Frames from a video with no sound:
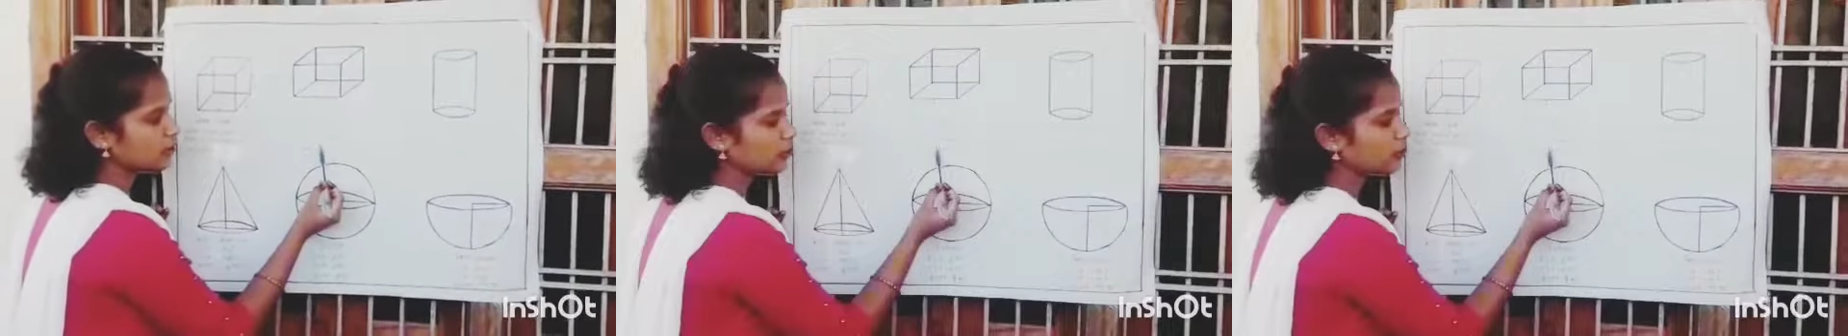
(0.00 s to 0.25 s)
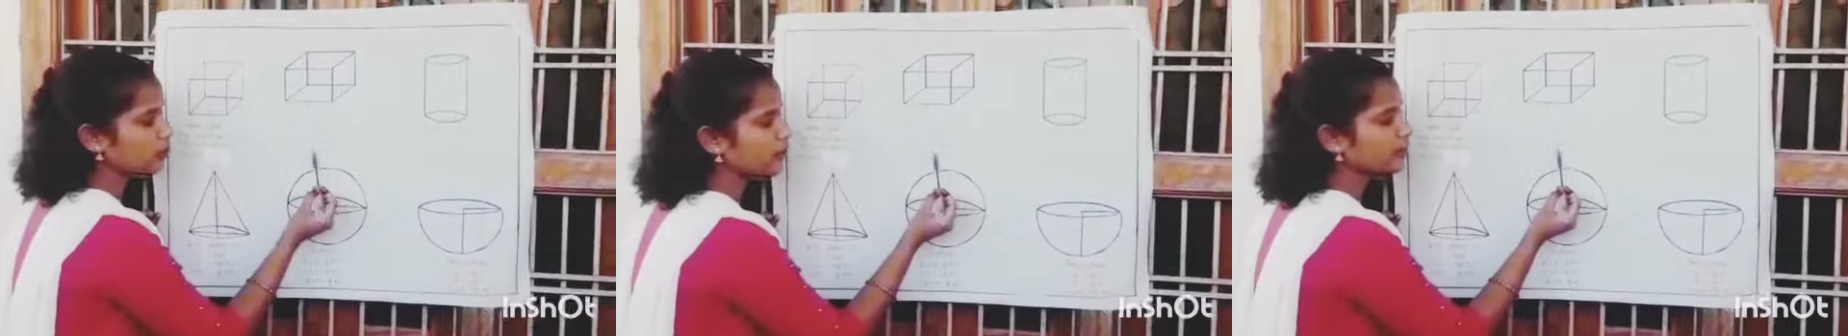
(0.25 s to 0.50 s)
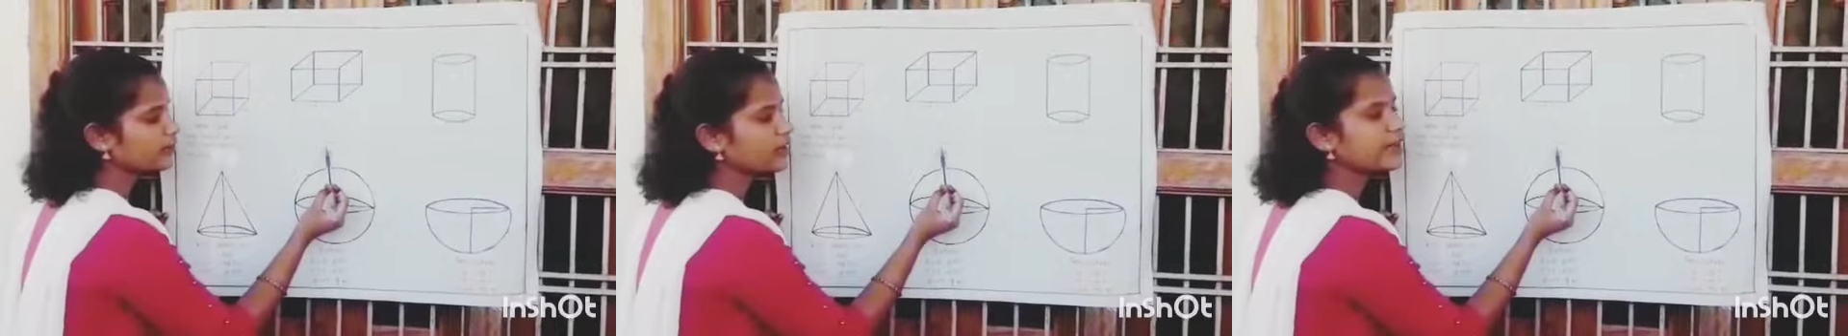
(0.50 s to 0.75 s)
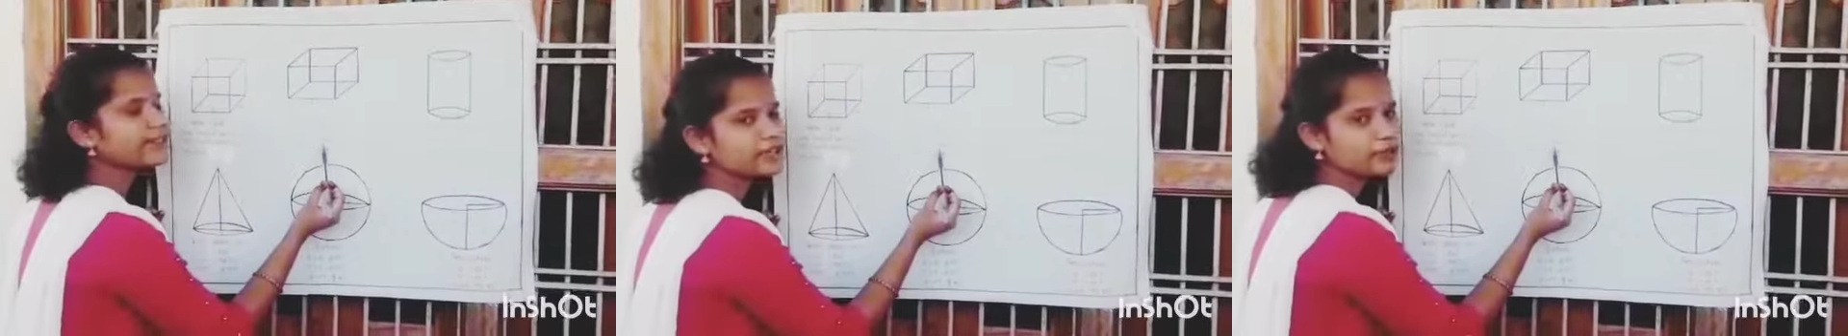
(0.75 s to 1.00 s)
2 into
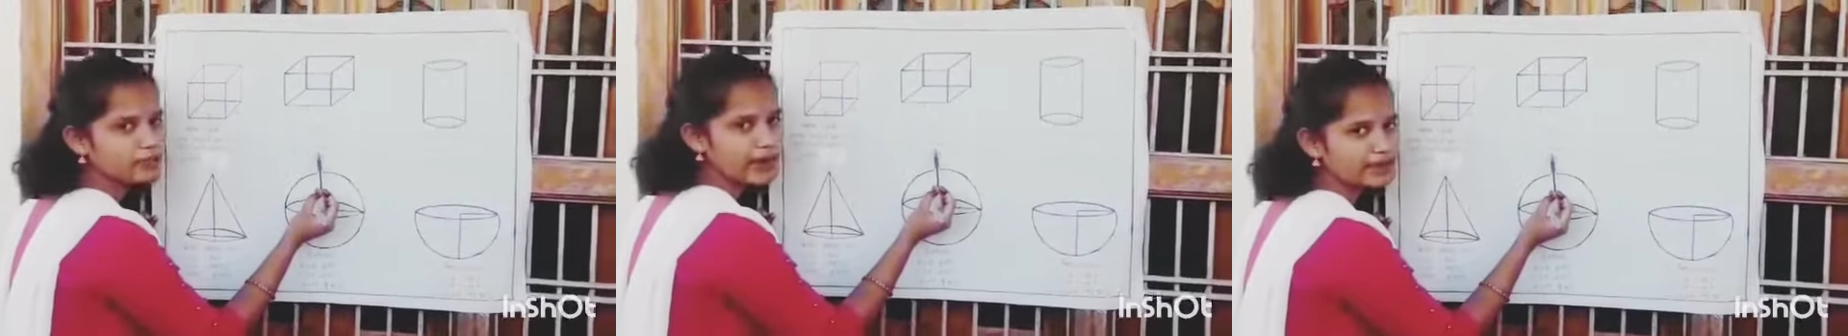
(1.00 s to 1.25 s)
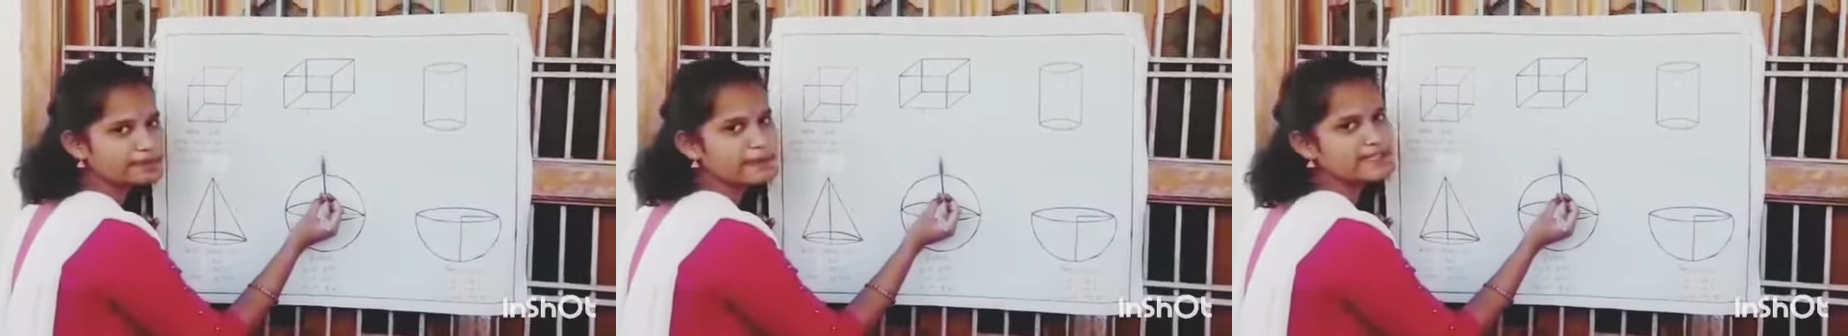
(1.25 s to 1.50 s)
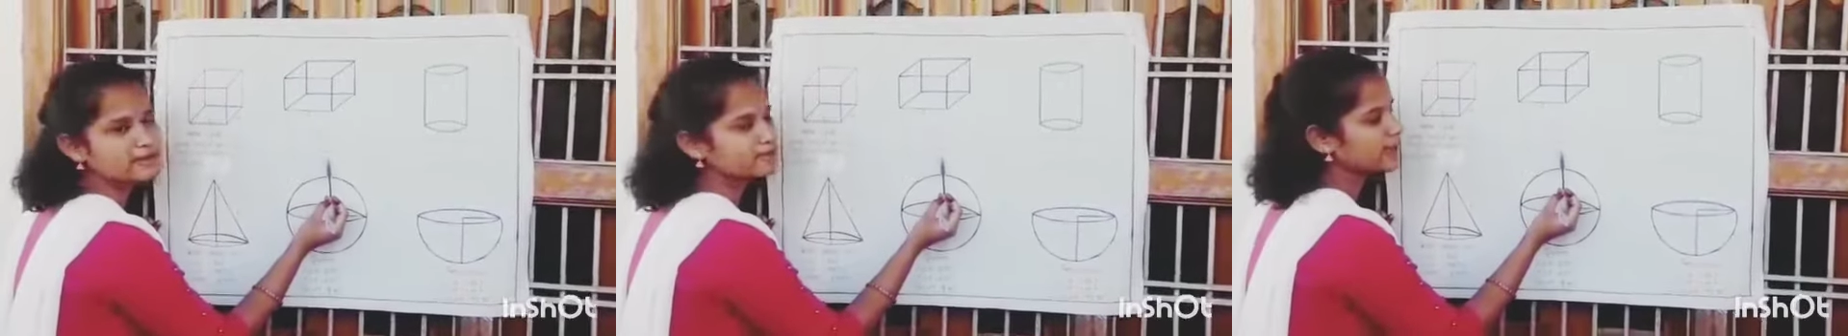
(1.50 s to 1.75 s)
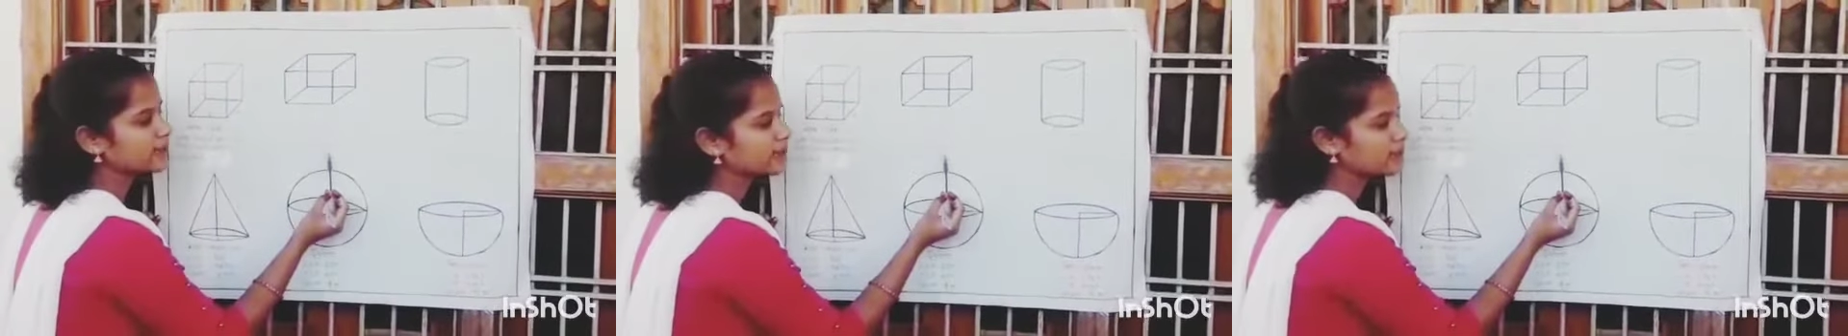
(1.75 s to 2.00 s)
length into breadth plus
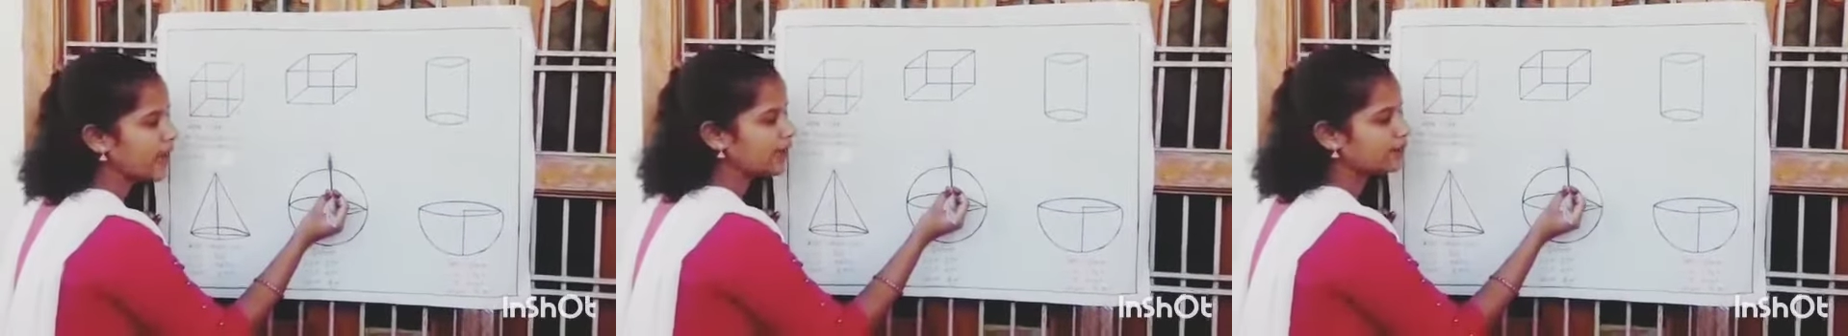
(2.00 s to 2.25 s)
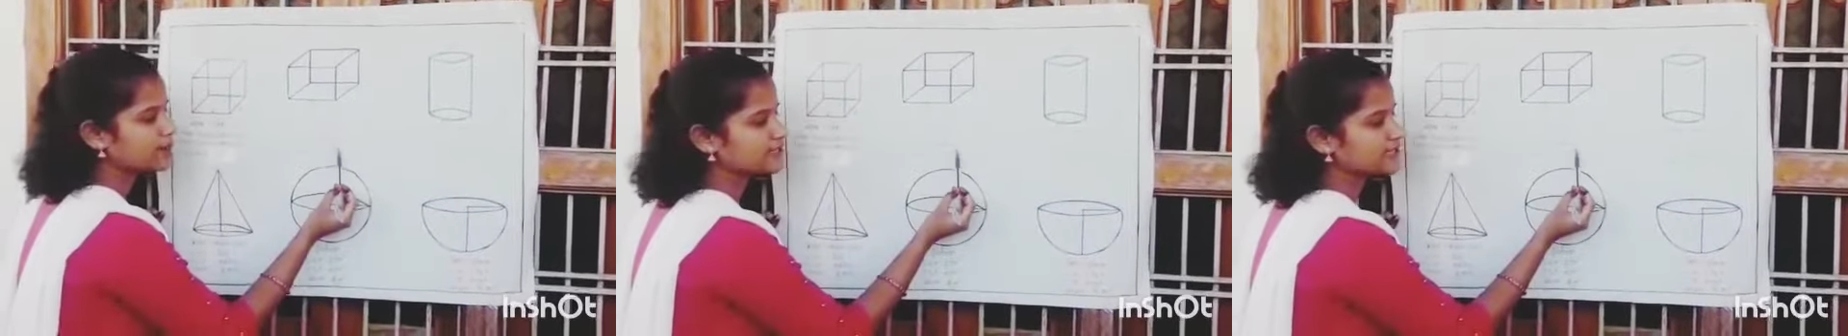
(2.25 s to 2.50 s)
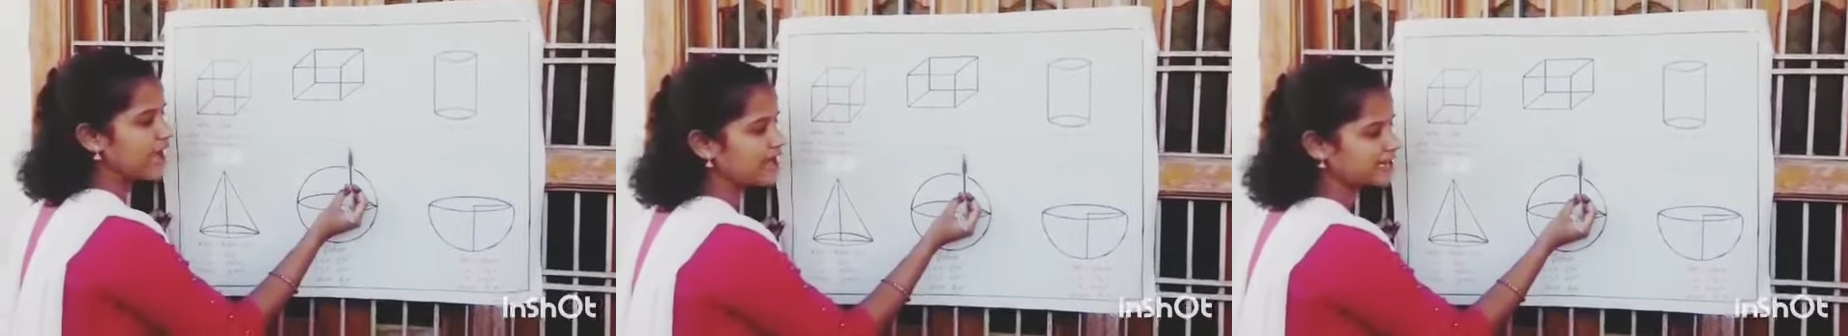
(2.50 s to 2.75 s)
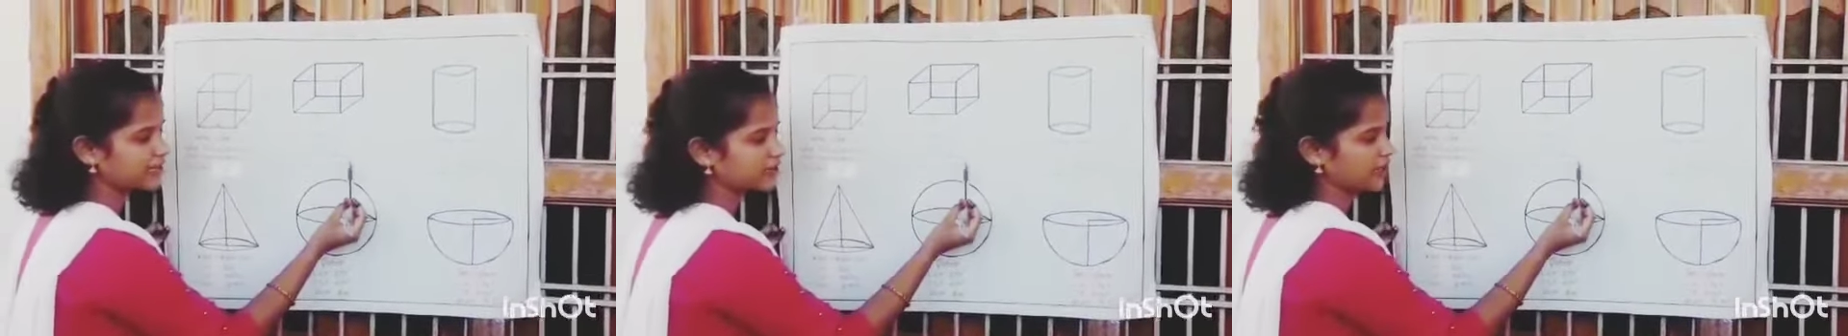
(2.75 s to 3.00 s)
breadth into height plus
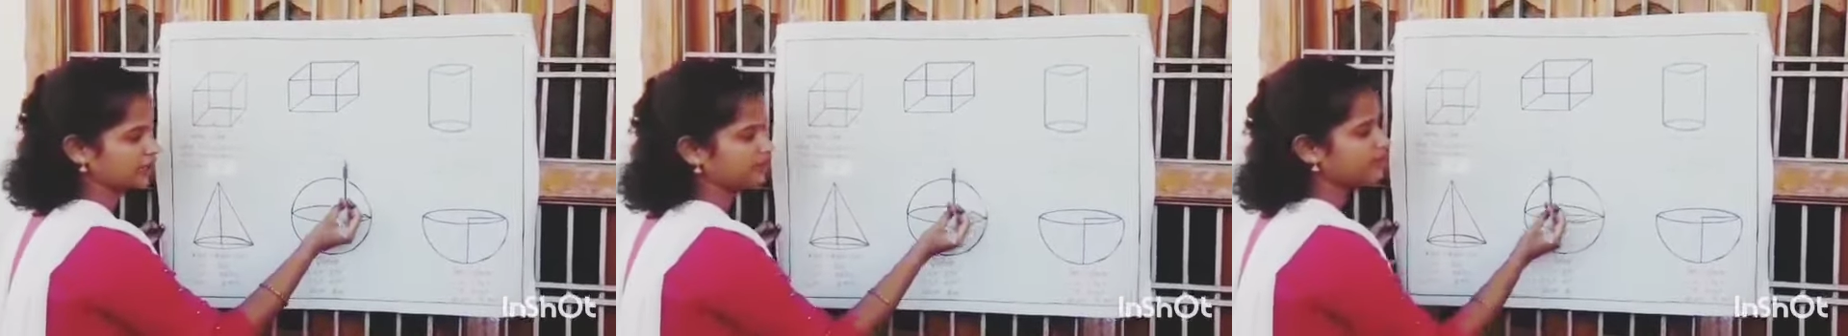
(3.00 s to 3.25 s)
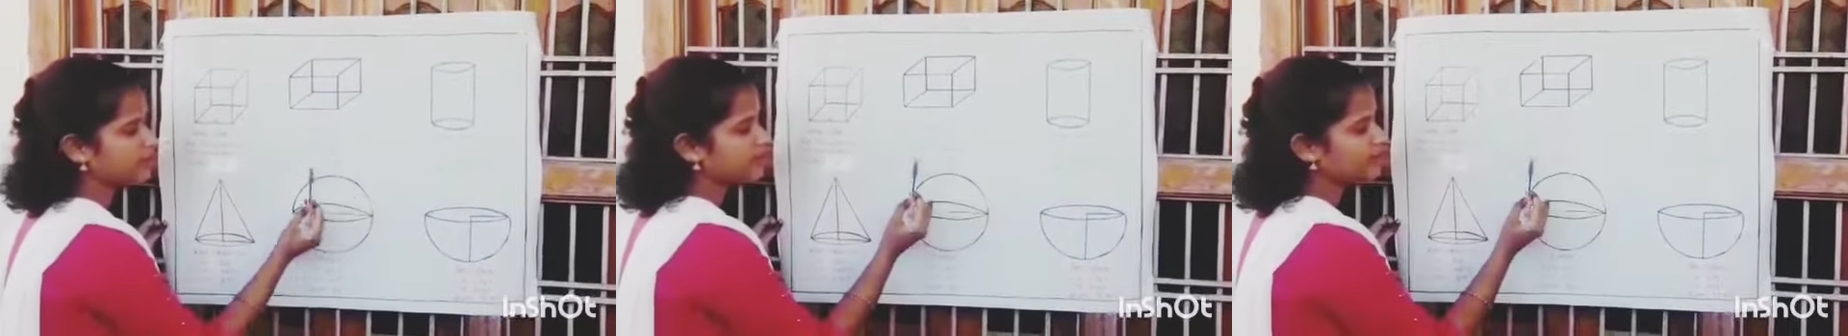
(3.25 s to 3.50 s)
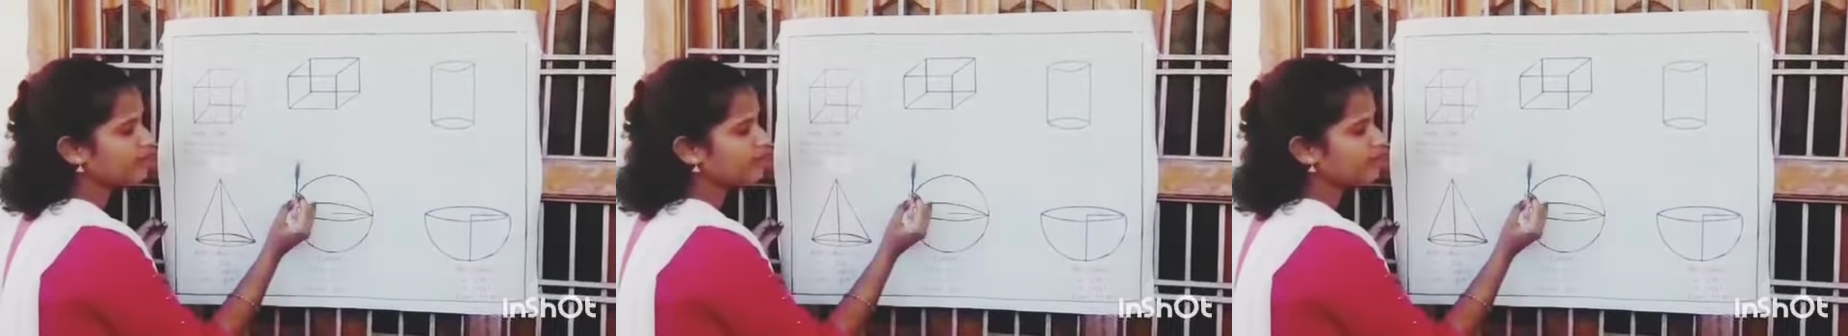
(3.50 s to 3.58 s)
height into length.